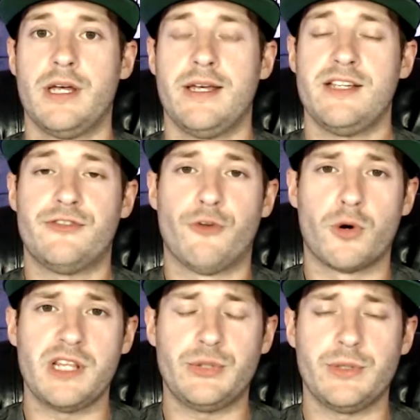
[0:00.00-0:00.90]
He's
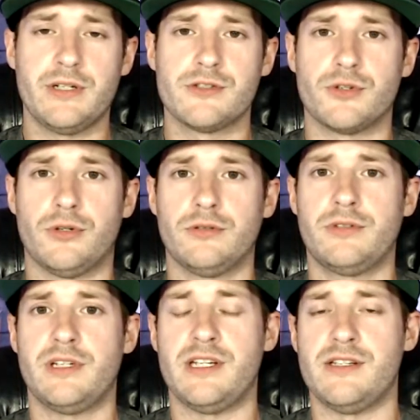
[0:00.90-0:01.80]
43 years old.
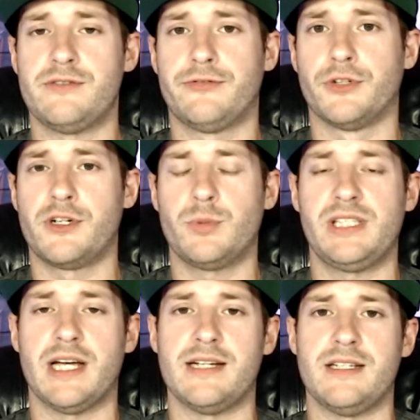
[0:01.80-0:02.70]
He's flirted with the
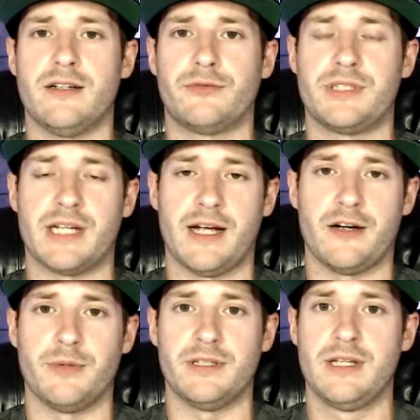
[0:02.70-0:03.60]
idea of
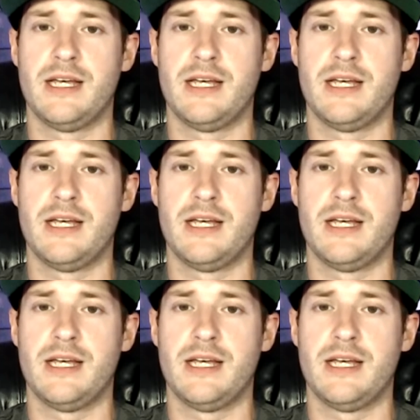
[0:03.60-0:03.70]
retirement.